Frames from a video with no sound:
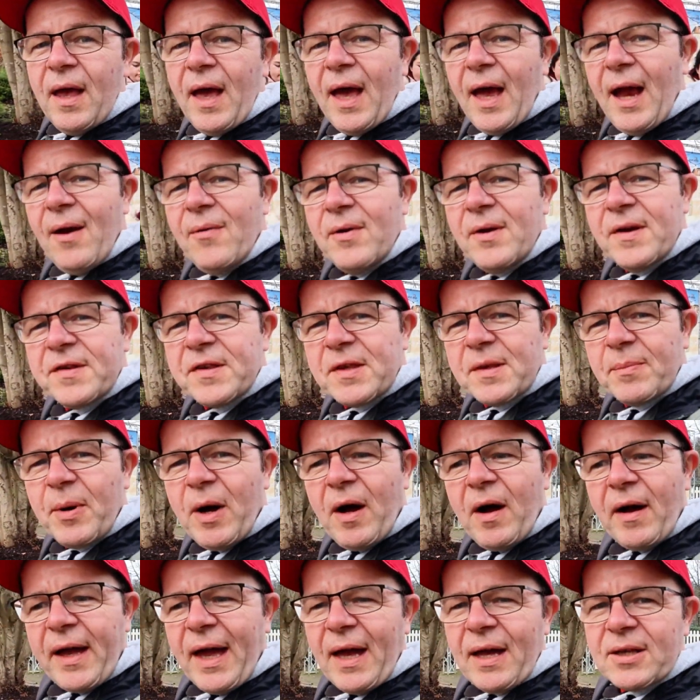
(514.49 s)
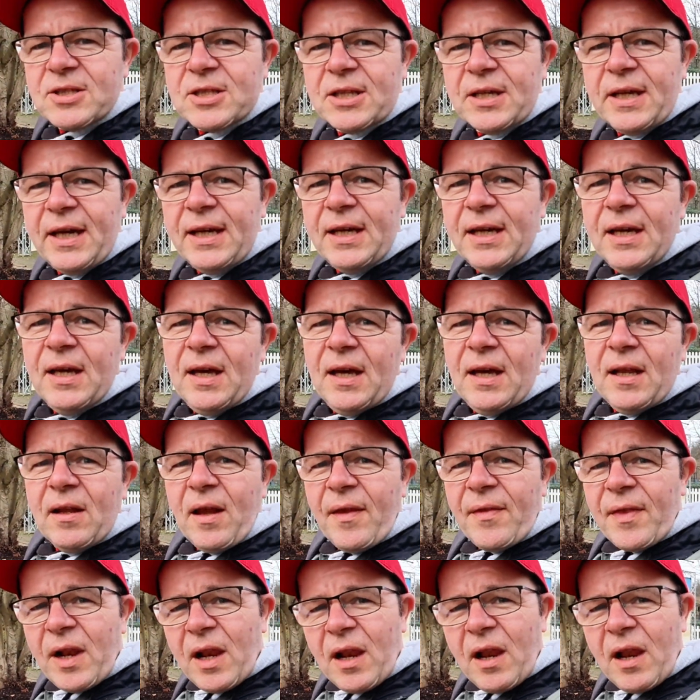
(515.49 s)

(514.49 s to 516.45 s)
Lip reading: areas of the park actually, like the